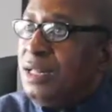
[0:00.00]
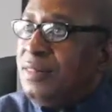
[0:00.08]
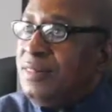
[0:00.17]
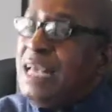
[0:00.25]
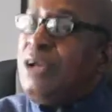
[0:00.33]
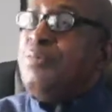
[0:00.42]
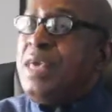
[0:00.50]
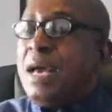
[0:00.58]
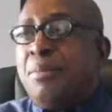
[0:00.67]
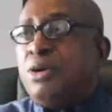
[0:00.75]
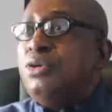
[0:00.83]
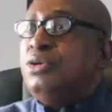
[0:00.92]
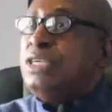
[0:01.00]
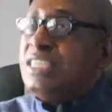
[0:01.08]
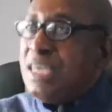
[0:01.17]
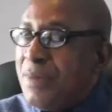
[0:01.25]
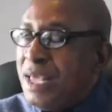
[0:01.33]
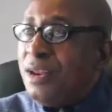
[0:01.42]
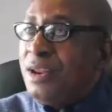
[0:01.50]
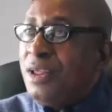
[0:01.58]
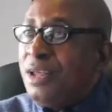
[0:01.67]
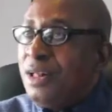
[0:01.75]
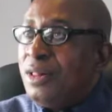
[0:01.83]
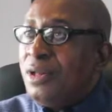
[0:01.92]
they will be able to determine
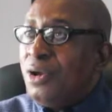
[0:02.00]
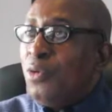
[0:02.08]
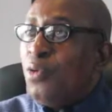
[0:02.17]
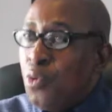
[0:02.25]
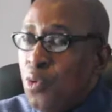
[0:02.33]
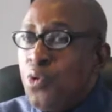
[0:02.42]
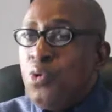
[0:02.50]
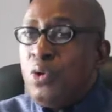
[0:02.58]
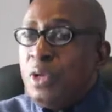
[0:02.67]
who